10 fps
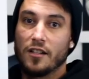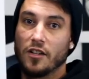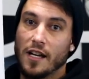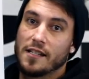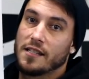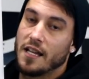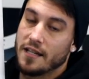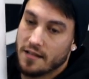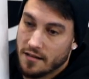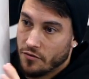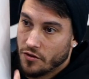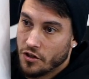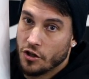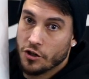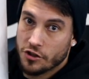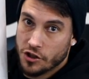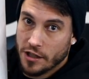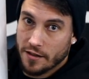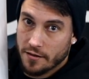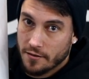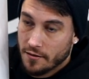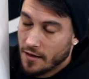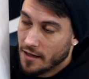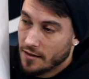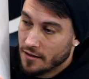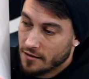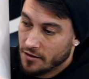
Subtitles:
of you guys like the nerd and that